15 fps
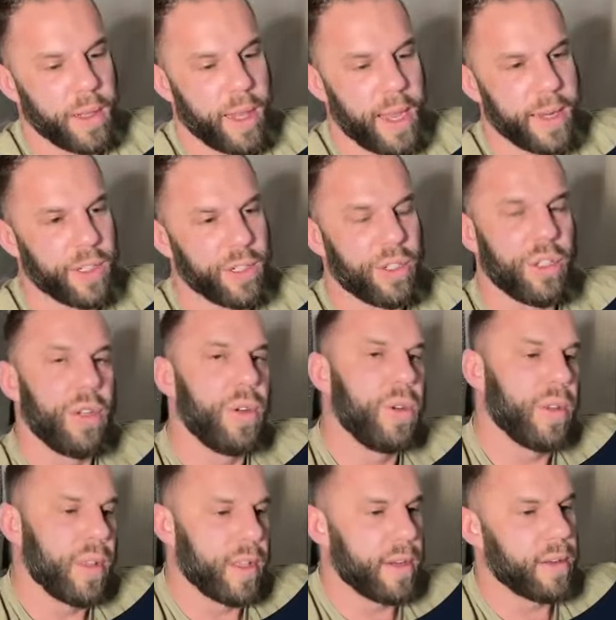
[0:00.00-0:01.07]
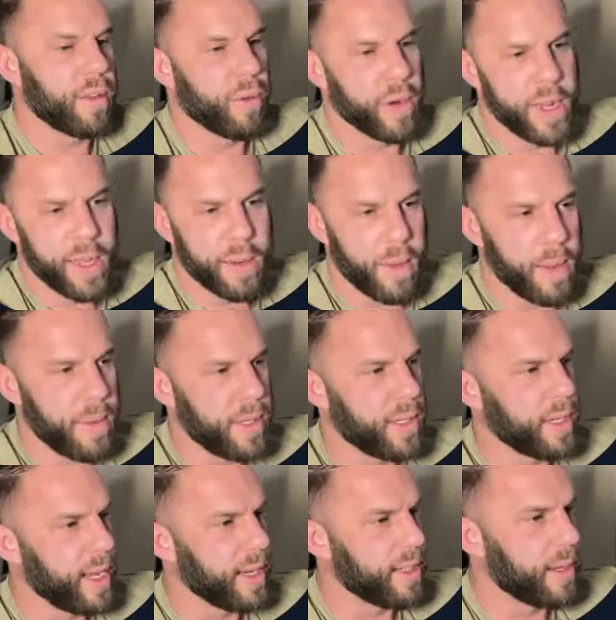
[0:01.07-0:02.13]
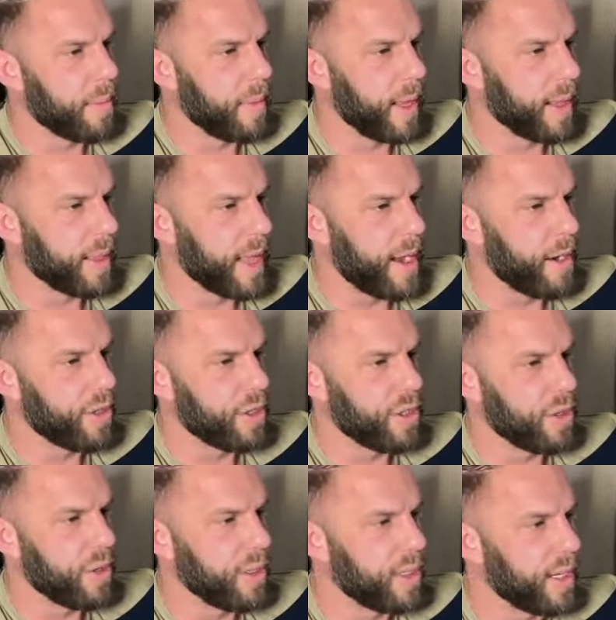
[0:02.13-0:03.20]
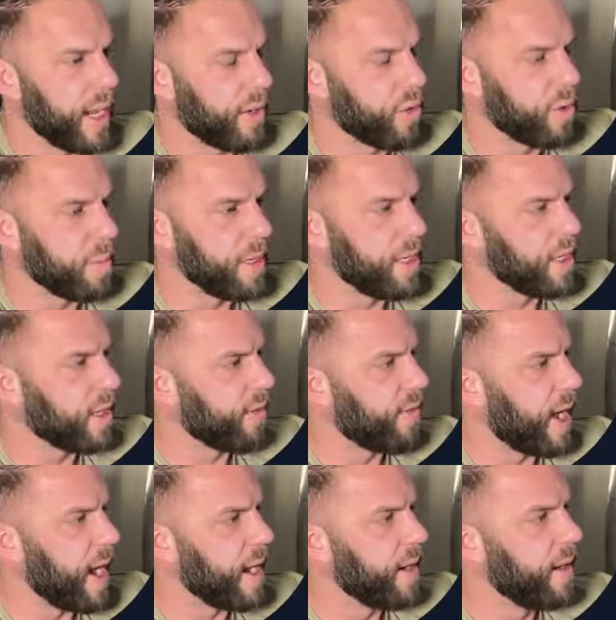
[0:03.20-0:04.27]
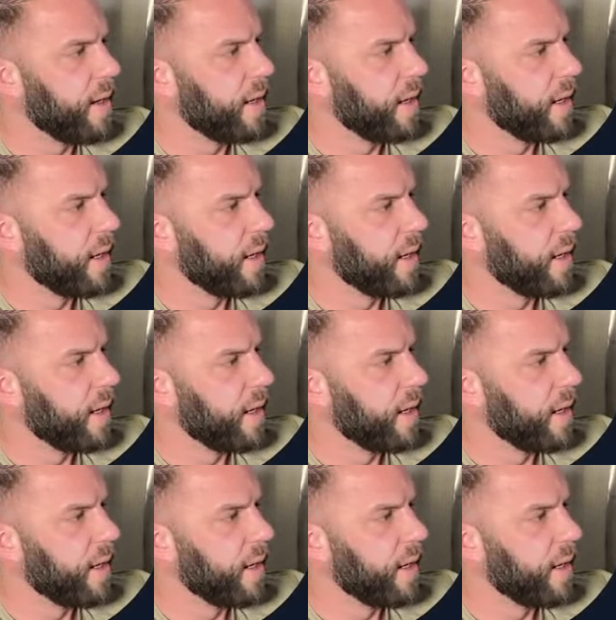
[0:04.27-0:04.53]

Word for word: like just two, then three, and maybe six, something like that, or just two and six would be just fine.